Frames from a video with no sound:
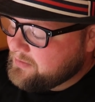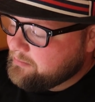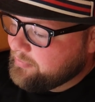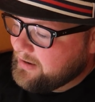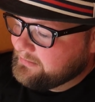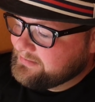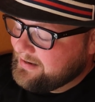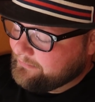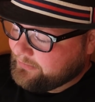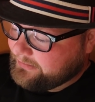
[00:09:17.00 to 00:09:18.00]
of the beds
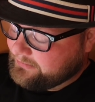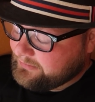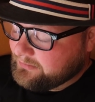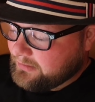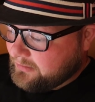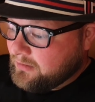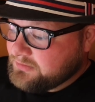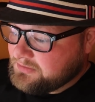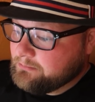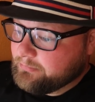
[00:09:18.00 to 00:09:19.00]
have like a, a
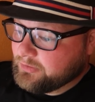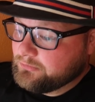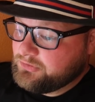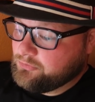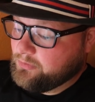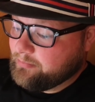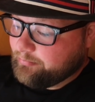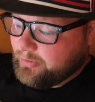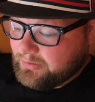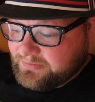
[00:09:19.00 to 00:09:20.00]
custom build to
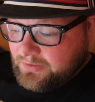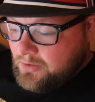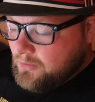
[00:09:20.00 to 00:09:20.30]
it, but